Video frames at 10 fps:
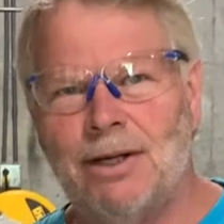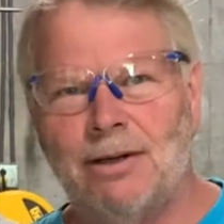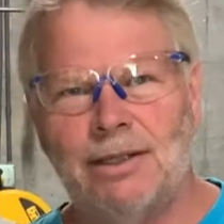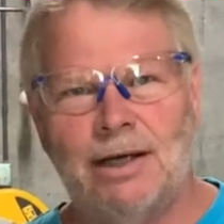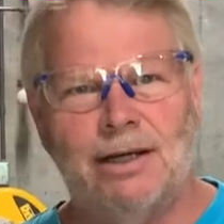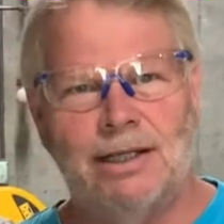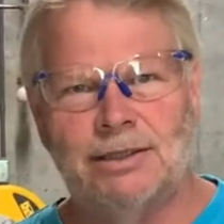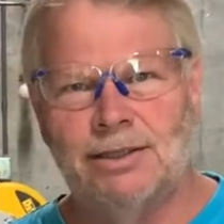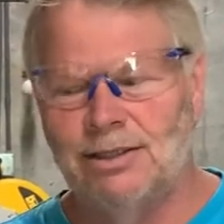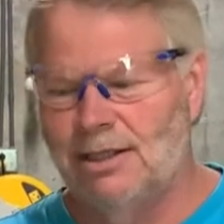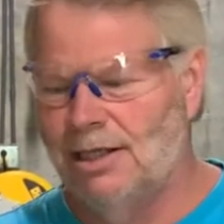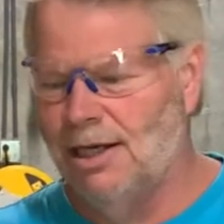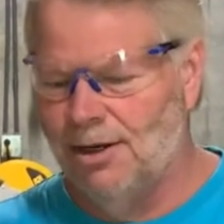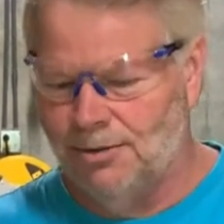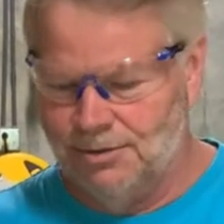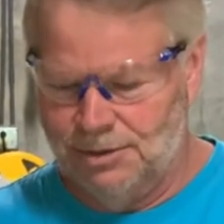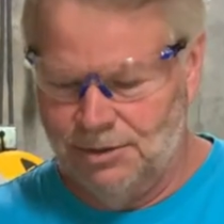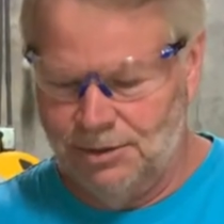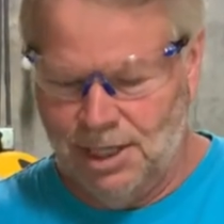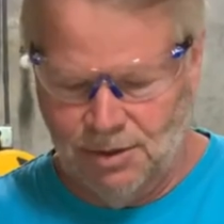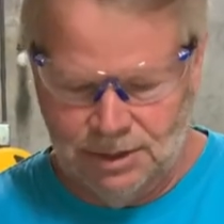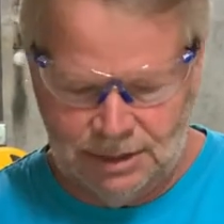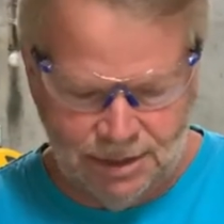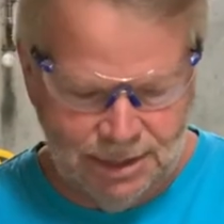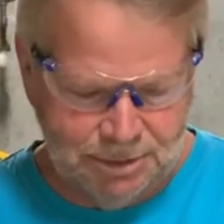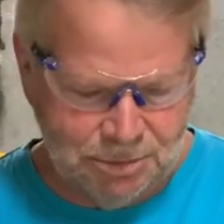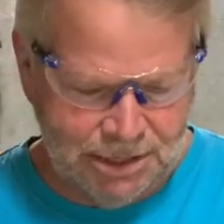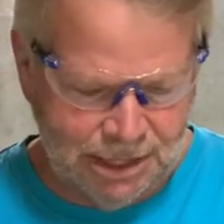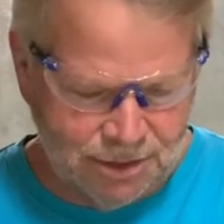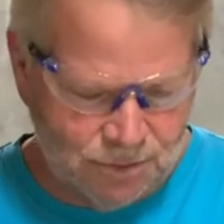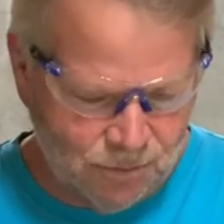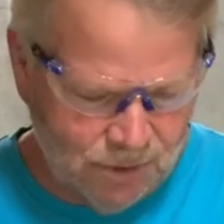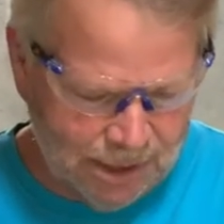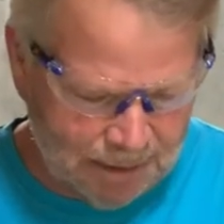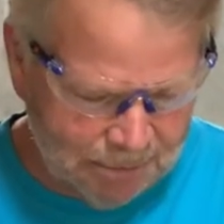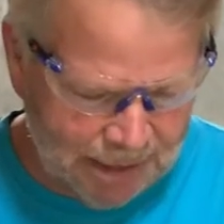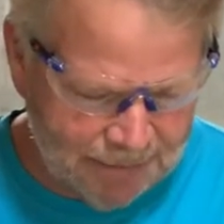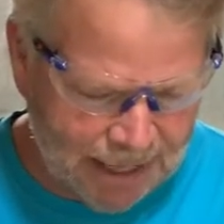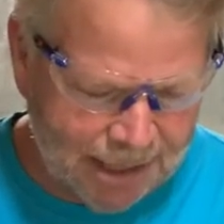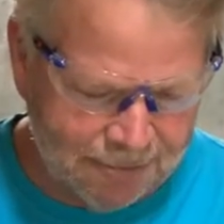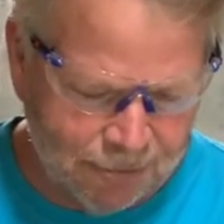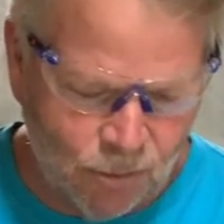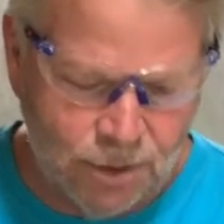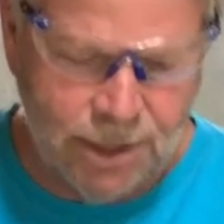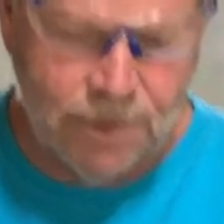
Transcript: it on there and it's good to go. You'll notice on this particular one, I believe I had a 40